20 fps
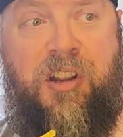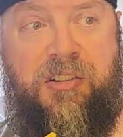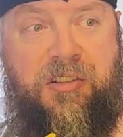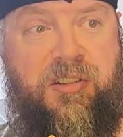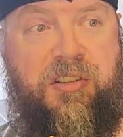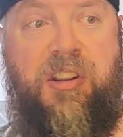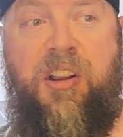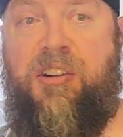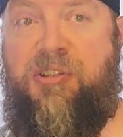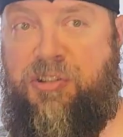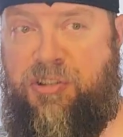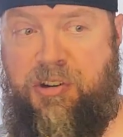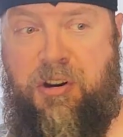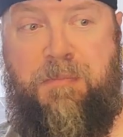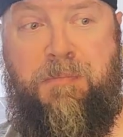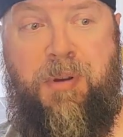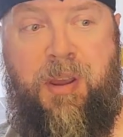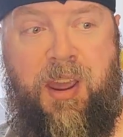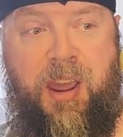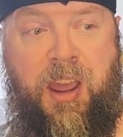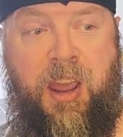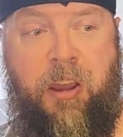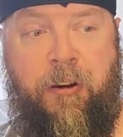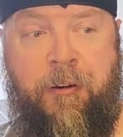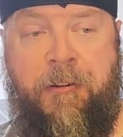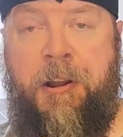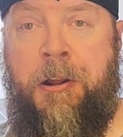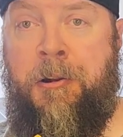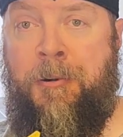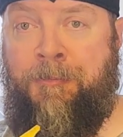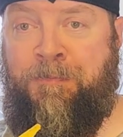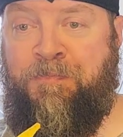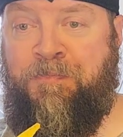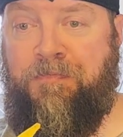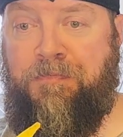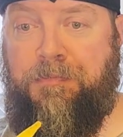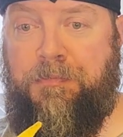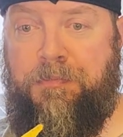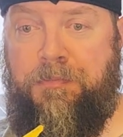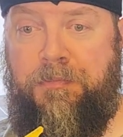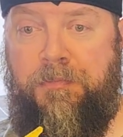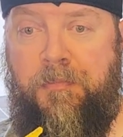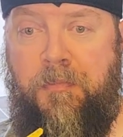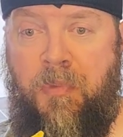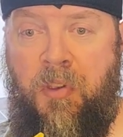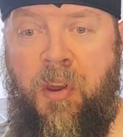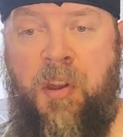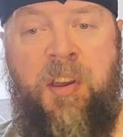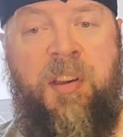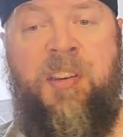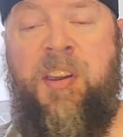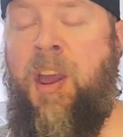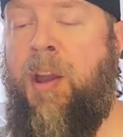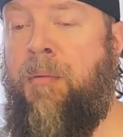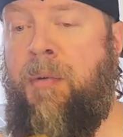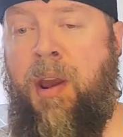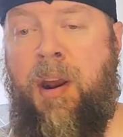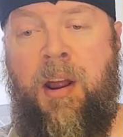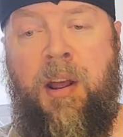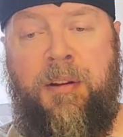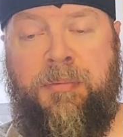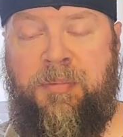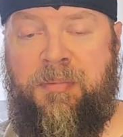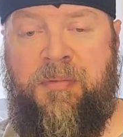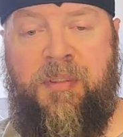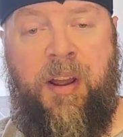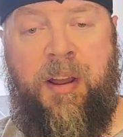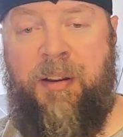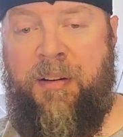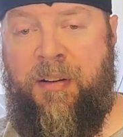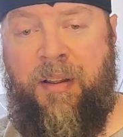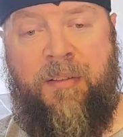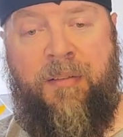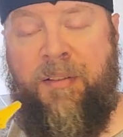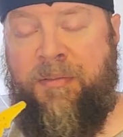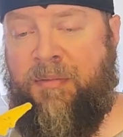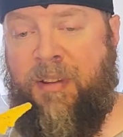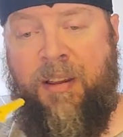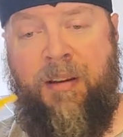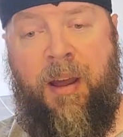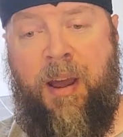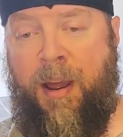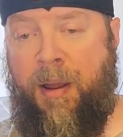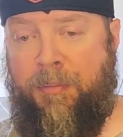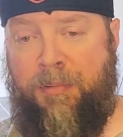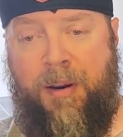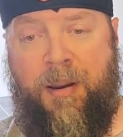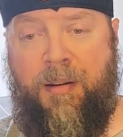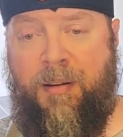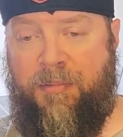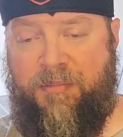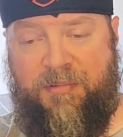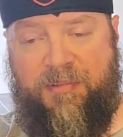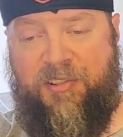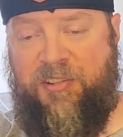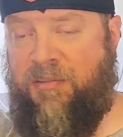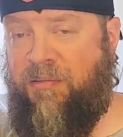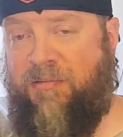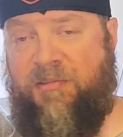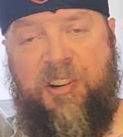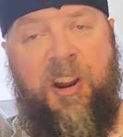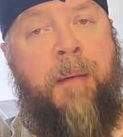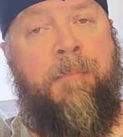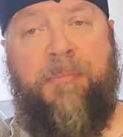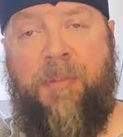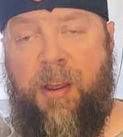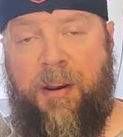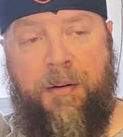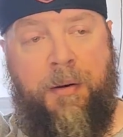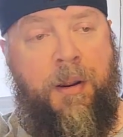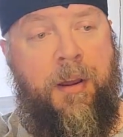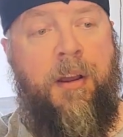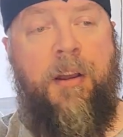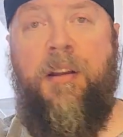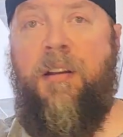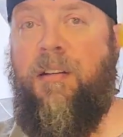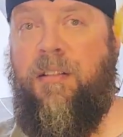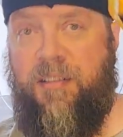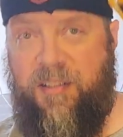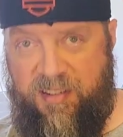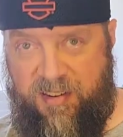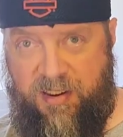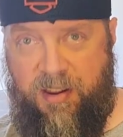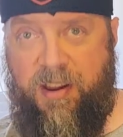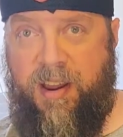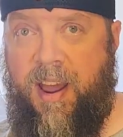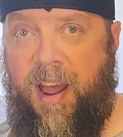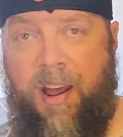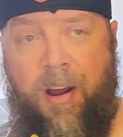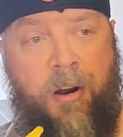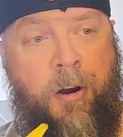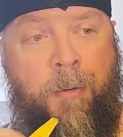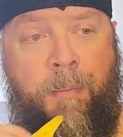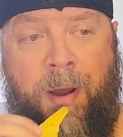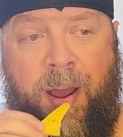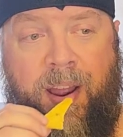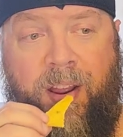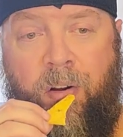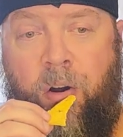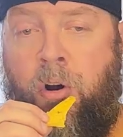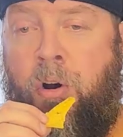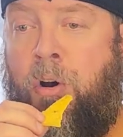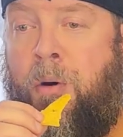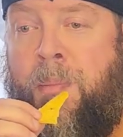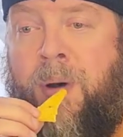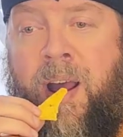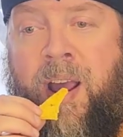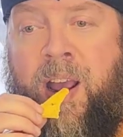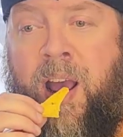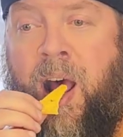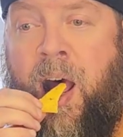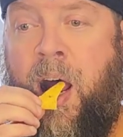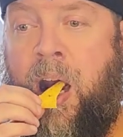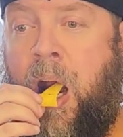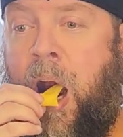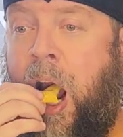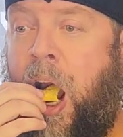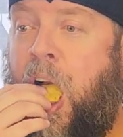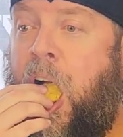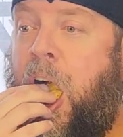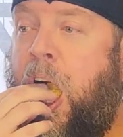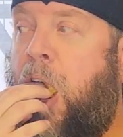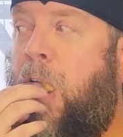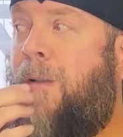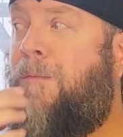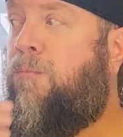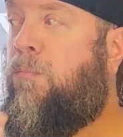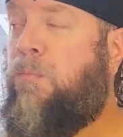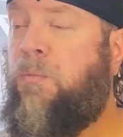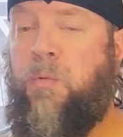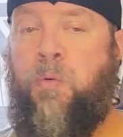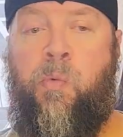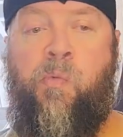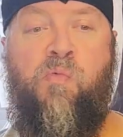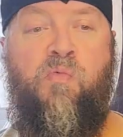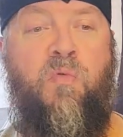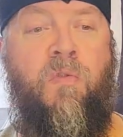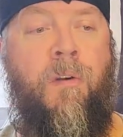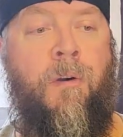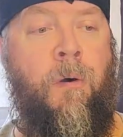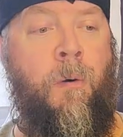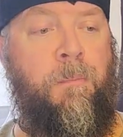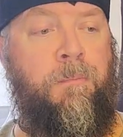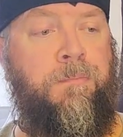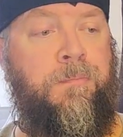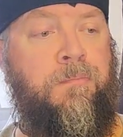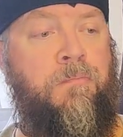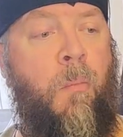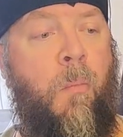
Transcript: this, this should be get rid of uh, uh, something you got, oh my, oh my God. So,